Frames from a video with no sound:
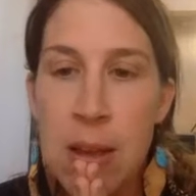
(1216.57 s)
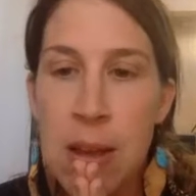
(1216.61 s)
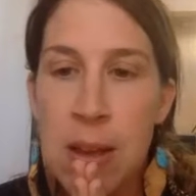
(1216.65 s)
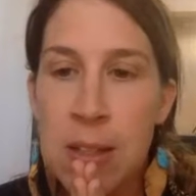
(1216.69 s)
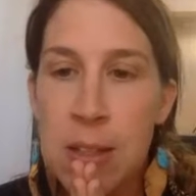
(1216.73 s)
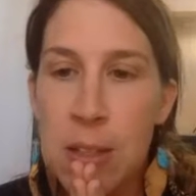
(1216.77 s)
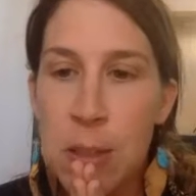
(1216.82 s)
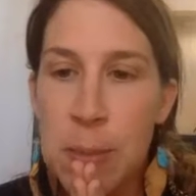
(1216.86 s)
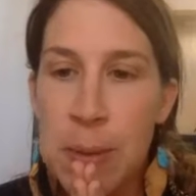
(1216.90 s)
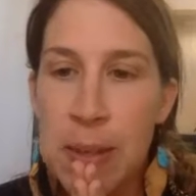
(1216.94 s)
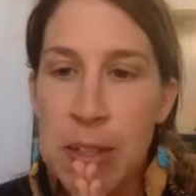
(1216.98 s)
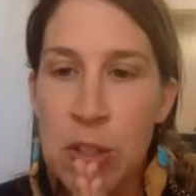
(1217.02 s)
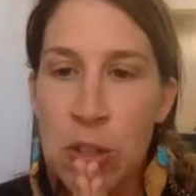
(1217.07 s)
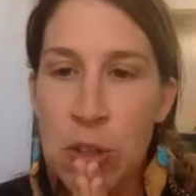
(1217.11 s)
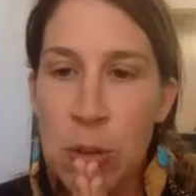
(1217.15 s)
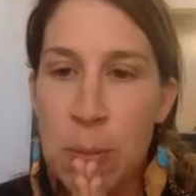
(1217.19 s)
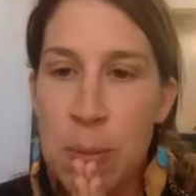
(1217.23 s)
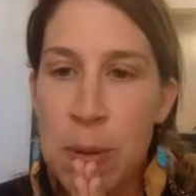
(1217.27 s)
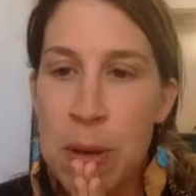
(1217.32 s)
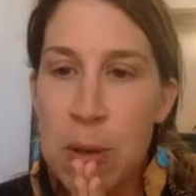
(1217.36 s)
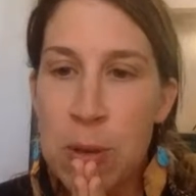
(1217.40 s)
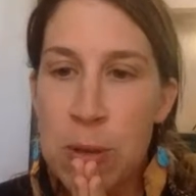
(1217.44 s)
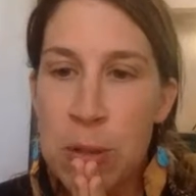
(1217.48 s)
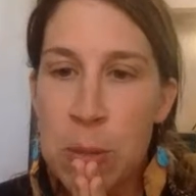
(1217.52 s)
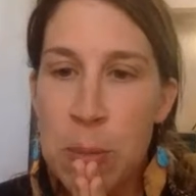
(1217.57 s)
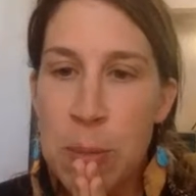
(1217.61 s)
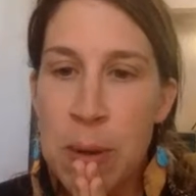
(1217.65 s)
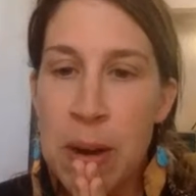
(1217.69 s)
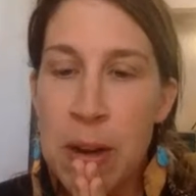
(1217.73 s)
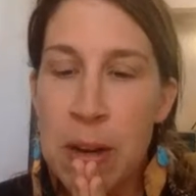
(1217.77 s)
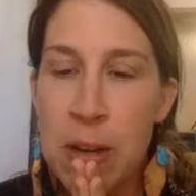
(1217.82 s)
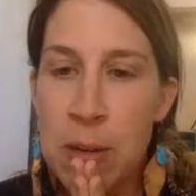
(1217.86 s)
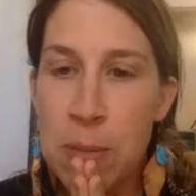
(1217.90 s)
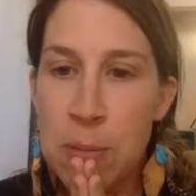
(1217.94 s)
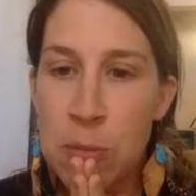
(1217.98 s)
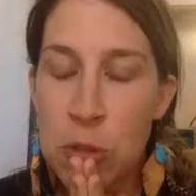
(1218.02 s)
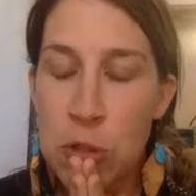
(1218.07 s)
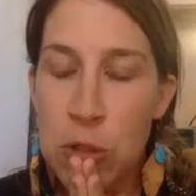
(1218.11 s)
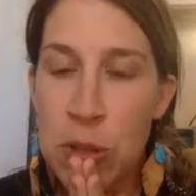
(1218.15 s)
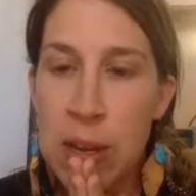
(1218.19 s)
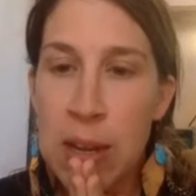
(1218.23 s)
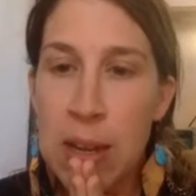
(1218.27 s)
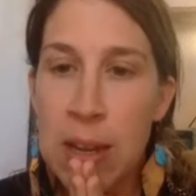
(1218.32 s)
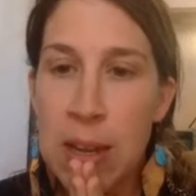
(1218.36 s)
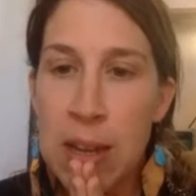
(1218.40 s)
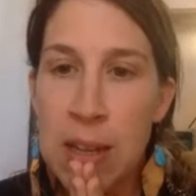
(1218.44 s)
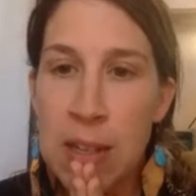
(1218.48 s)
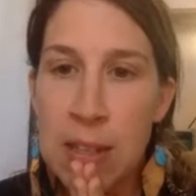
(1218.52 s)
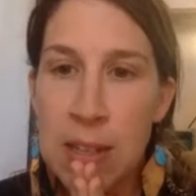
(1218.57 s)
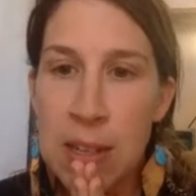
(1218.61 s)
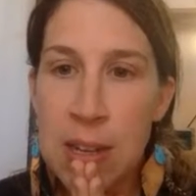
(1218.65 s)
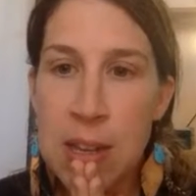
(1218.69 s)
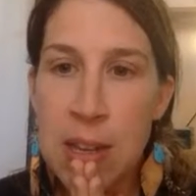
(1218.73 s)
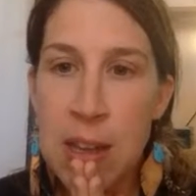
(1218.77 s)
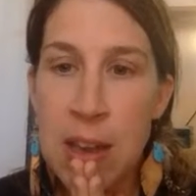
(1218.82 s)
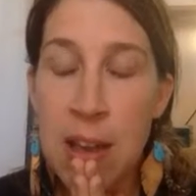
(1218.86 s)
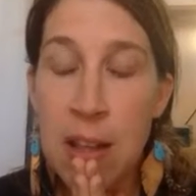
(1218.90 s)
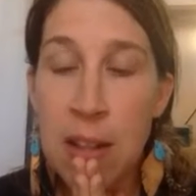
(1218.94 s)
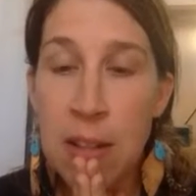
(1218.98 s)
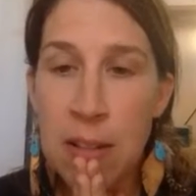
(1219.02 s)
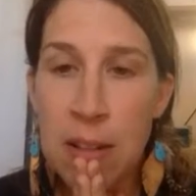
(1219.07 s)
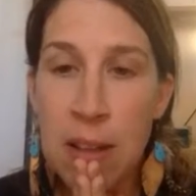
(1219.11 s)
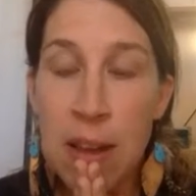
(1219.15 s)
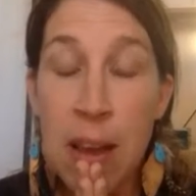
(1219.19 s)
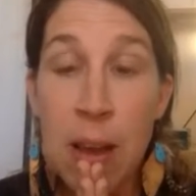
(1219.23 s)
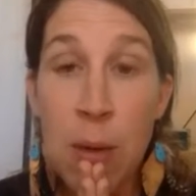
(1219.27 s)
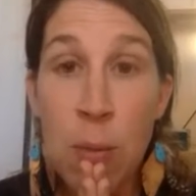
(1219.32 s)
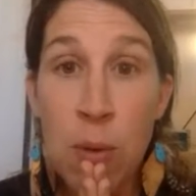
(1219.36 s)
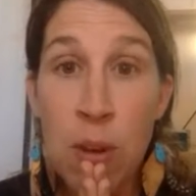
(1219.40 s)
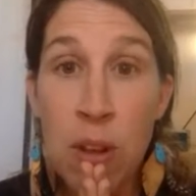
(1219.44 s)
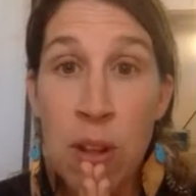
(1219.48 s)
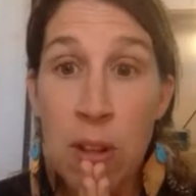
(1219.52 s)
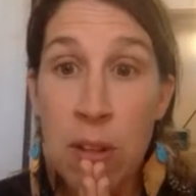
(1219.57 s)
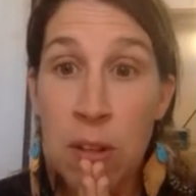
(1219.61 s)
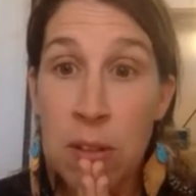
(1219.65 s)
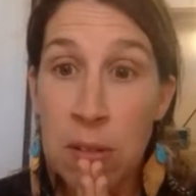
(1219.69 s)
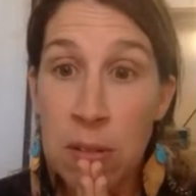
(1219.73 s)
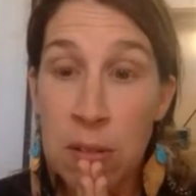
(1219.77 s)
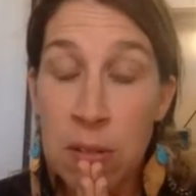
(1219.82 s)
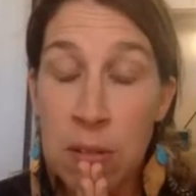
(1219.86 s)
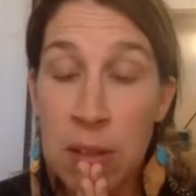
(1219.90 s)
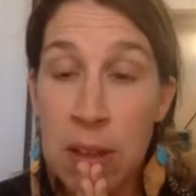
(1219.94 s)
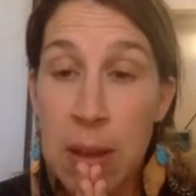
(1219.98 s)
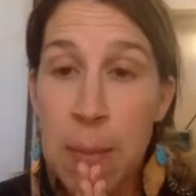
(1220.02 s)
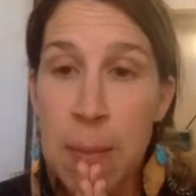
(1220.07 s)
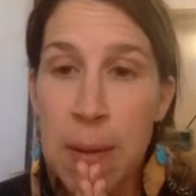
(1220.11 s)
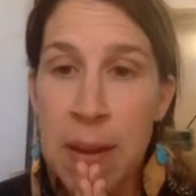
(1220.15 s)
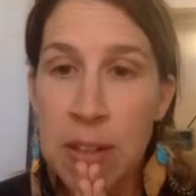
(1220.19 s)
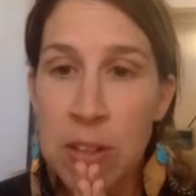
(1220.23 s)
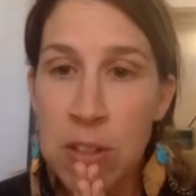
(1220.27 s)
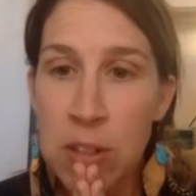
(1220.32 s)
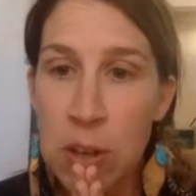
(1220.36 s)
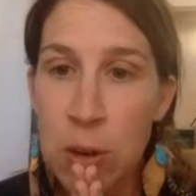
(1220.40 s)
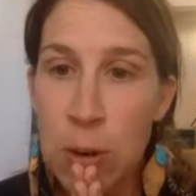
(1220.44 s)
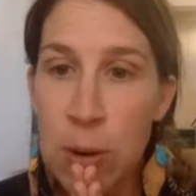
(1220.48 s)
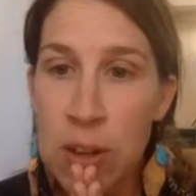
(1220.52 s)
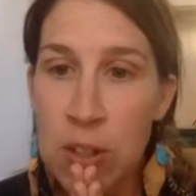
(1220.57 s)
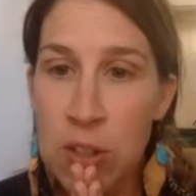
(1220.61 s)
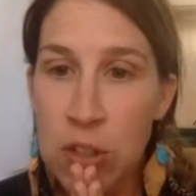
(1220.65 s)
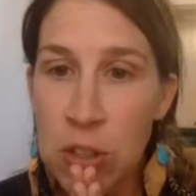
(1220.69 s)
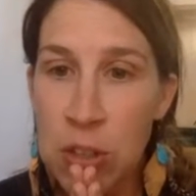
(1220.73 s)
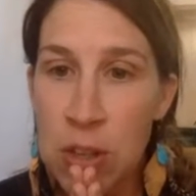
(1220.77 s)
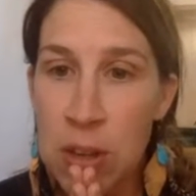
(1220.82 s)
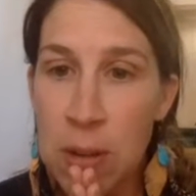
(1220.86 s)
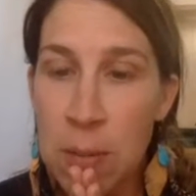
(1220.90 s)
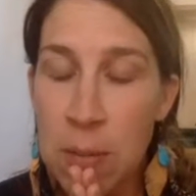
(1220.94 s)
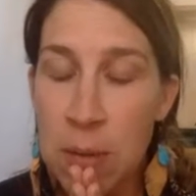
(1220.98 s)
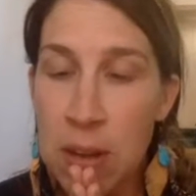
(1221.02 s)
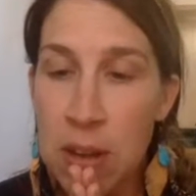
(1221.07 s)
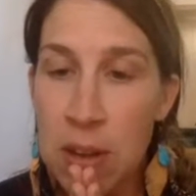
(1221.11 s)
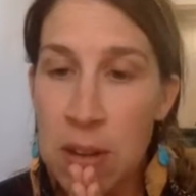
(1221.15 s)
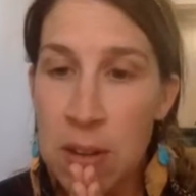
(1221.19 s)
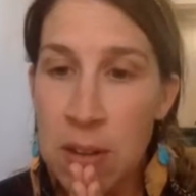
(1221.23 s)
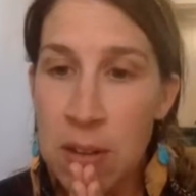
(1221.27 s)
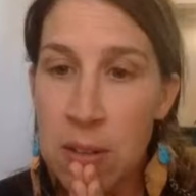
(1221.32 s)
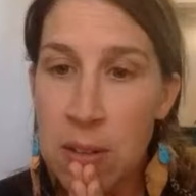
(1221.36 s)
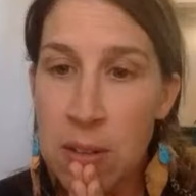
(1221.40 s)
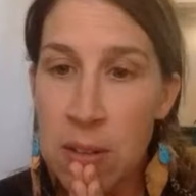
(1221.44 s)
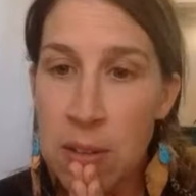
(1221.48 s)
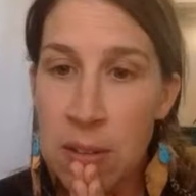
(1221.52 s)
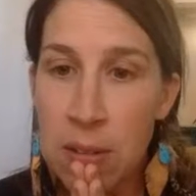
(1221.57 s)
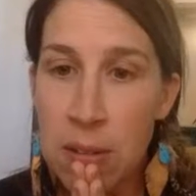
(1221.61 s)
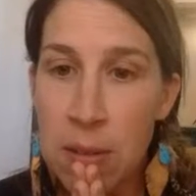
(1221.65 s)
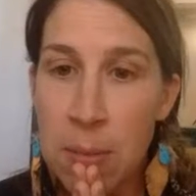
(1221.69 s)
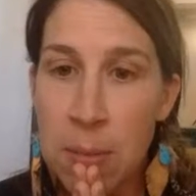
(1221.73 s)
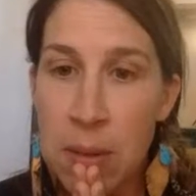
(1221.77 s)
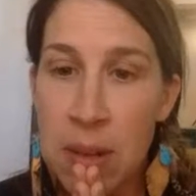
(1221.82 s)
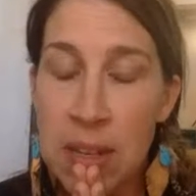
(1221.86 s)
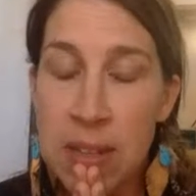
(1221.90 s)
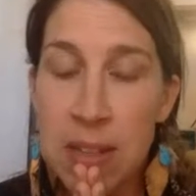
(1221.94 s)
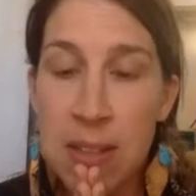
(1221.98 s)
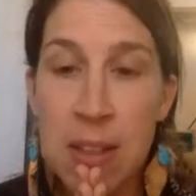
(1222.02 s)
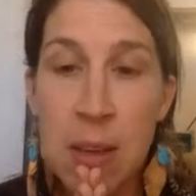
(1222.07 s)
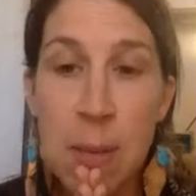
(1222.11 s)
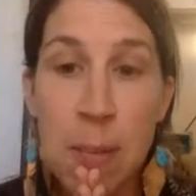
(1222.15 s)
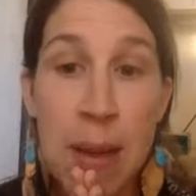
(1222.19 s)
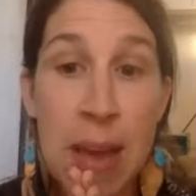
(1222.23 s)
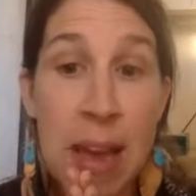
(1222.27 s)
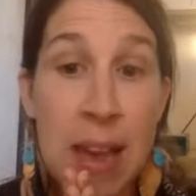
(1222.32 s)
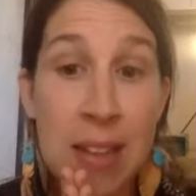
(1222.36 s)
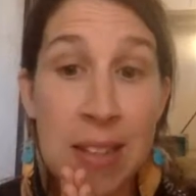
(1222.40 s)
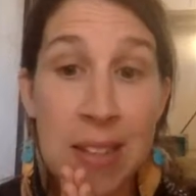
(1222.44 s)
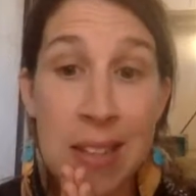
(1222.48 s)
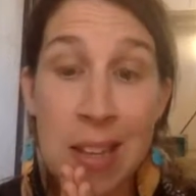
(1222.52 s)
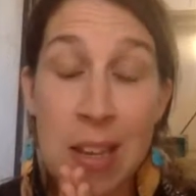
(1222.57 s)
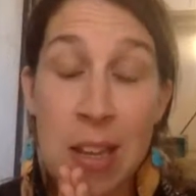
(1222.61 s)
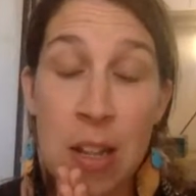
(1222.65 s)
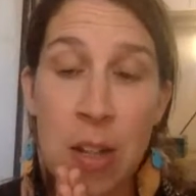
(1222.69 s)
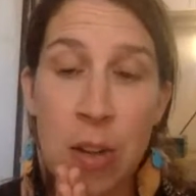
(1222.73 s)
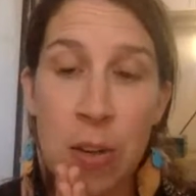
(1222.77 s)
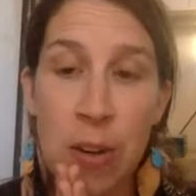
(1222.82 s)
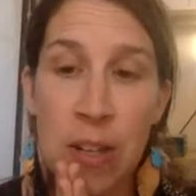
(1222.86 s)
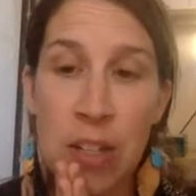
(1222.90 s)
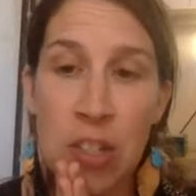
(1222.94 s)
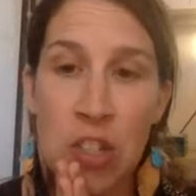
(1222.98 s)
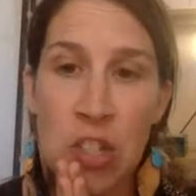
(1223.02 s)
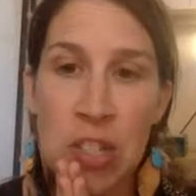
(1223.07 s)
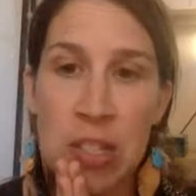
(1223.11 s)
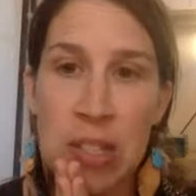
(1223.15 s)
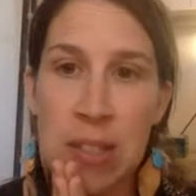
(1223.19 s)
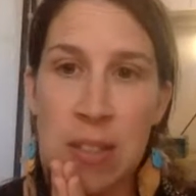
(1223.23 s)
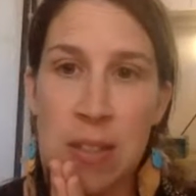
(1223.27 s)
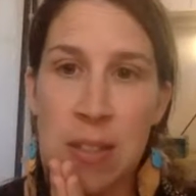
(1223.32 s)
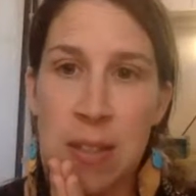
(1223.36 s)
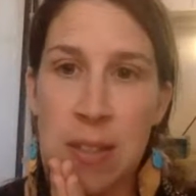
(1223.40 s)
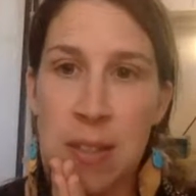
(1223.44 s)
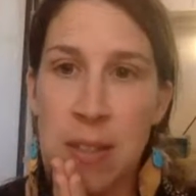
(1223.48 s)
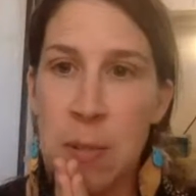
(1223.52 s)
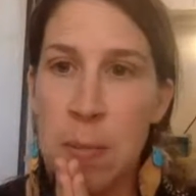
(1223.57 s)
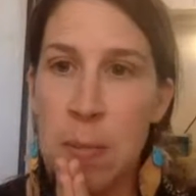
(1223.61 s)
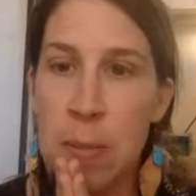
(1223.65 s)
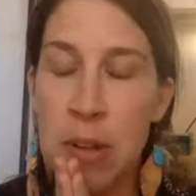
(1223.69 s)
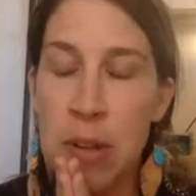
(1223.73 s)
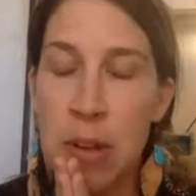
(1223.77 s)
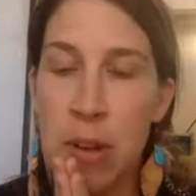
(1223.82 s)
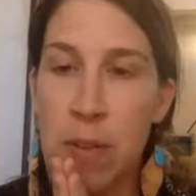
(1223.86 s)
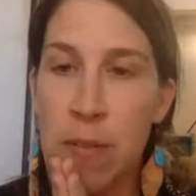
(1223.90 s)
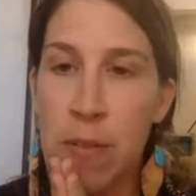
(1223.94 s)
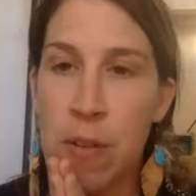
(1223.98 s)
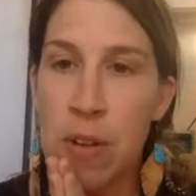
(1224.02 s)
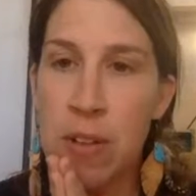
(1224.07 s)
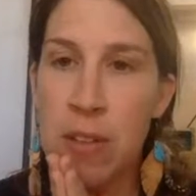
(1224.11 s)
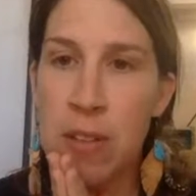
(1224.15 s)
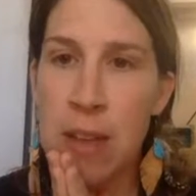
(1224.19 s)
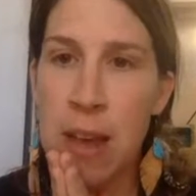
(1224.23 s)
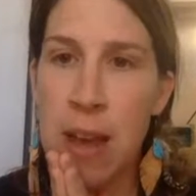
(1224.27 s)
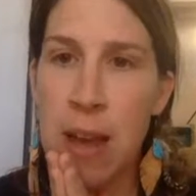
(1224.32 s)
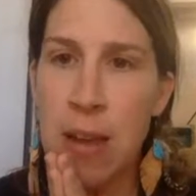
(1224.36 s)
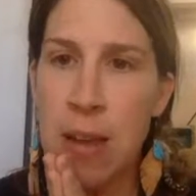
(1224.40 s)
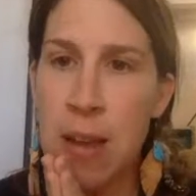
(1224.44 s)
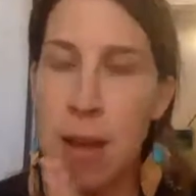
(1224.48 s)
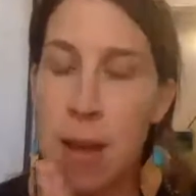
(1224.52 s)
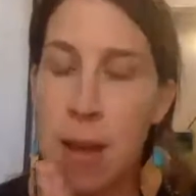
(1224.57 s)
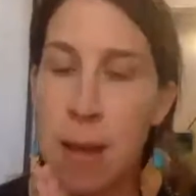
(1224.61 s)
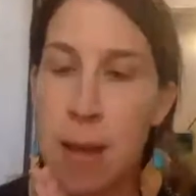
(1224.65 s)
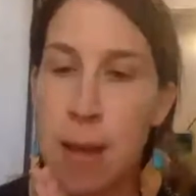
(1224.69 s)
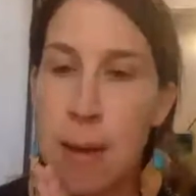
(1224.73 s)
A special postpartum drink. And Danielle, I will get back to your question. I'm gonna skip ahead to Hillary's just because it's simpler for a sec.